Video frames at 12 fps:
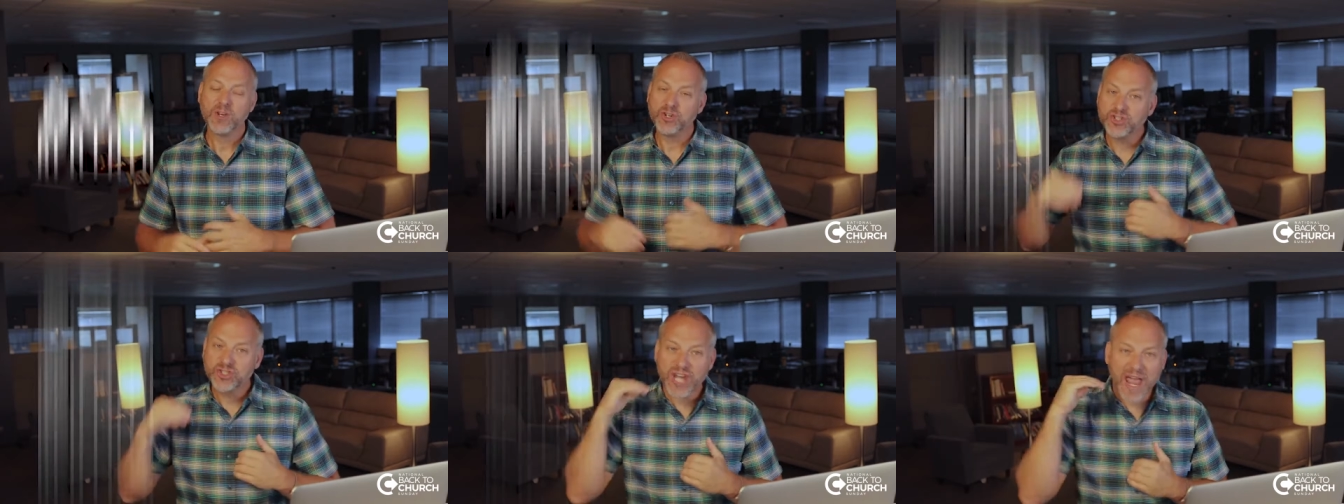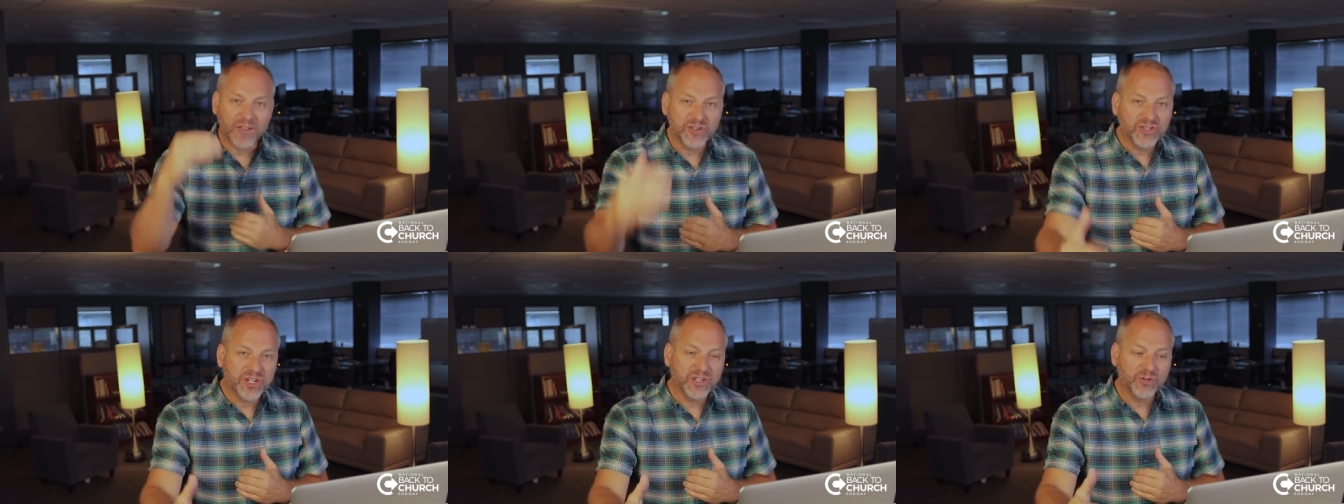you're
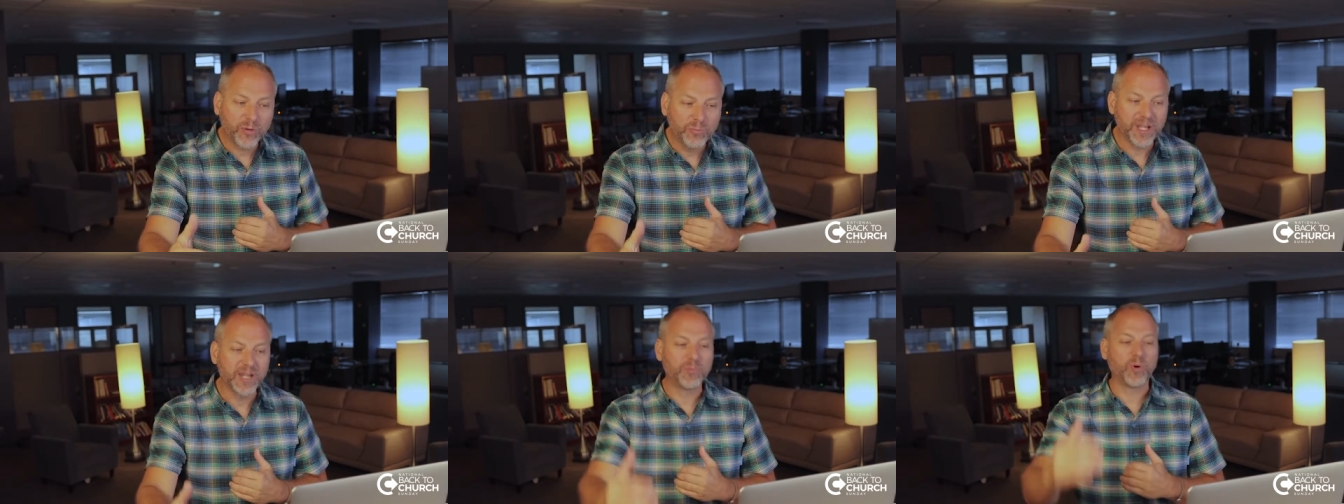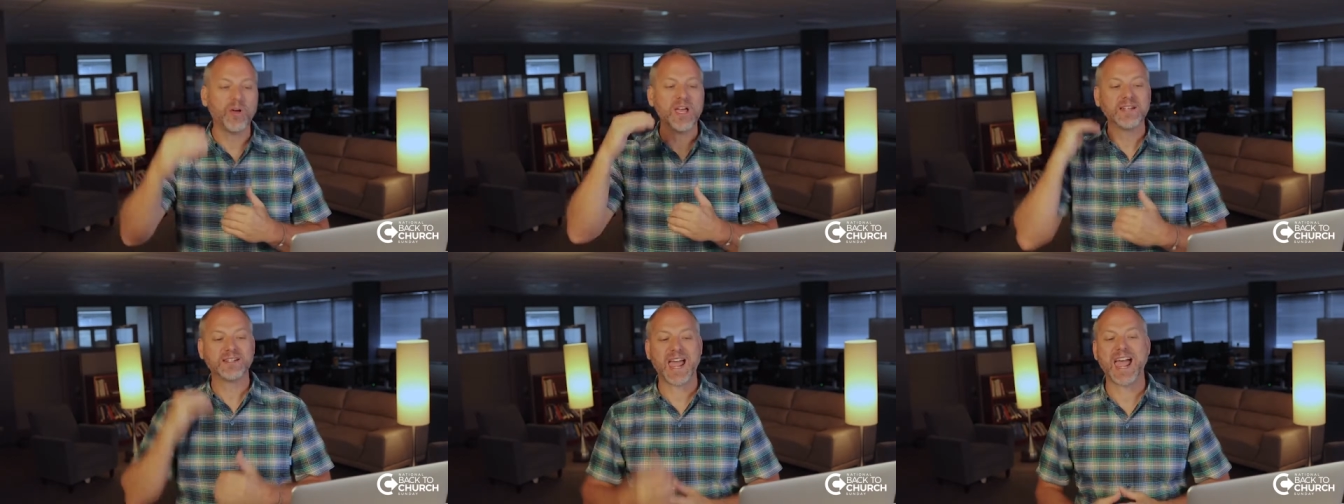challenging your people
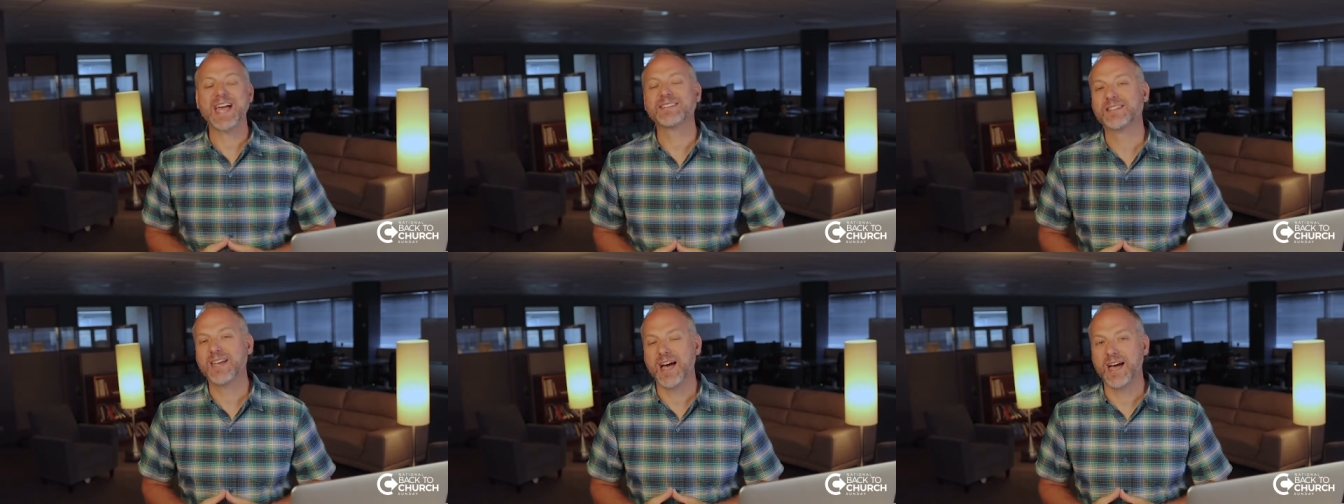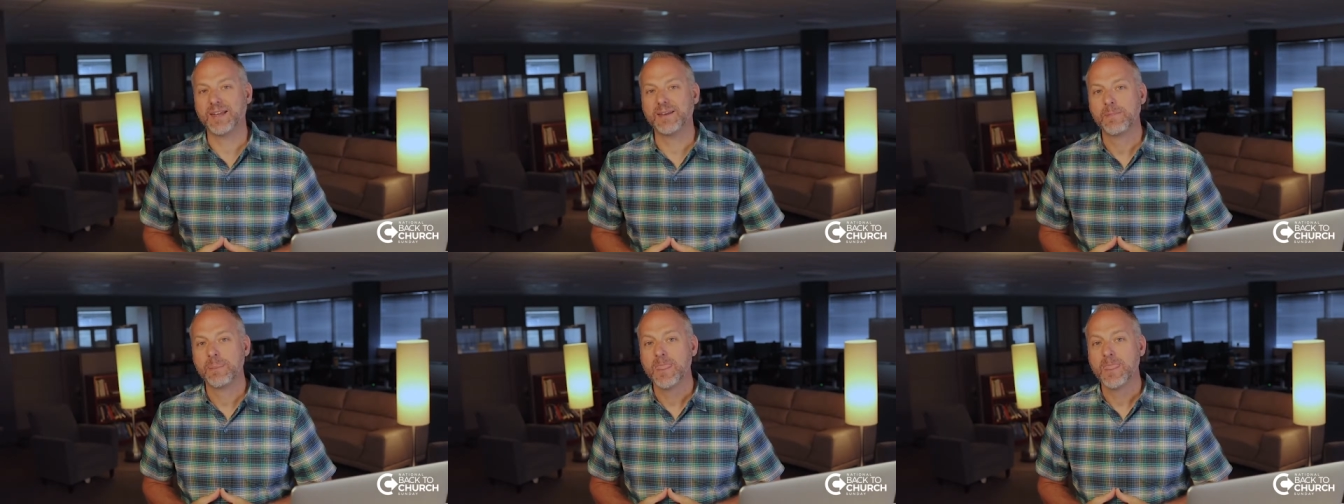to ask God.